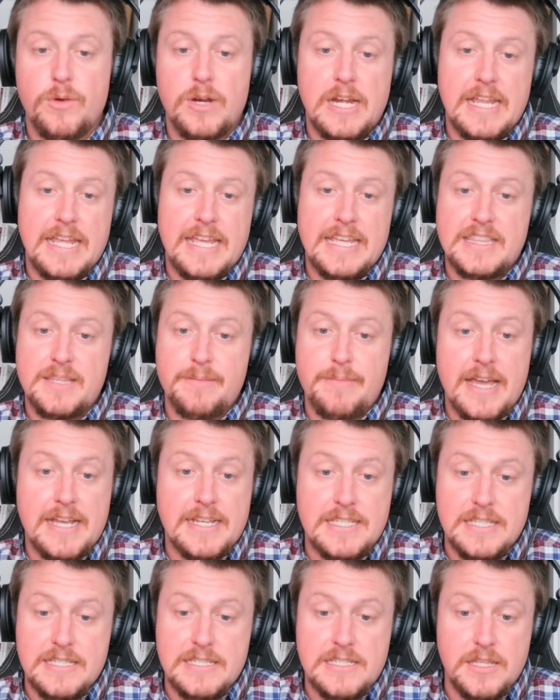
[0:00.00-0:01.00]
We're going to get them
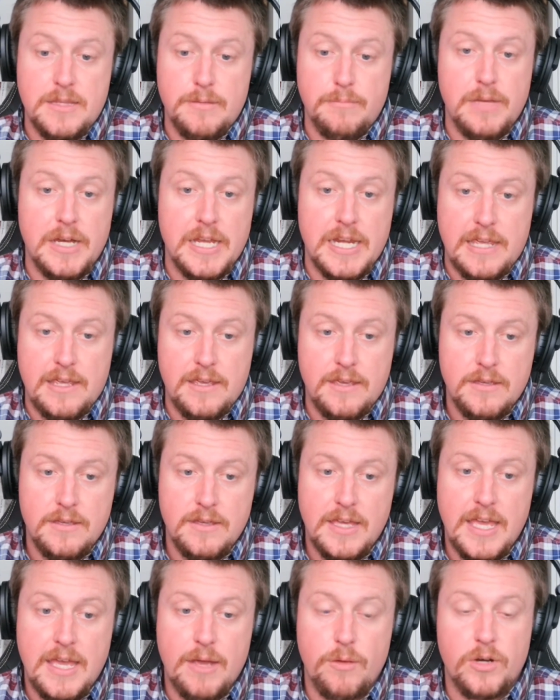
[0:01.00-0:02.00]
access to the money,
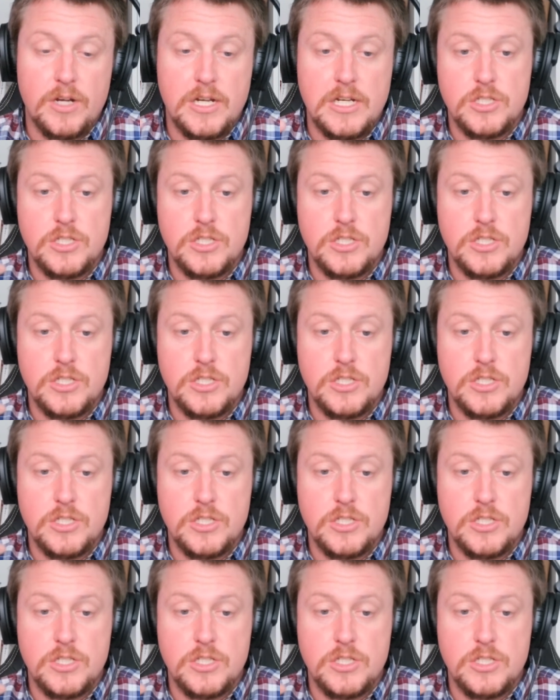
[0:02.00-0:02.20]
and we're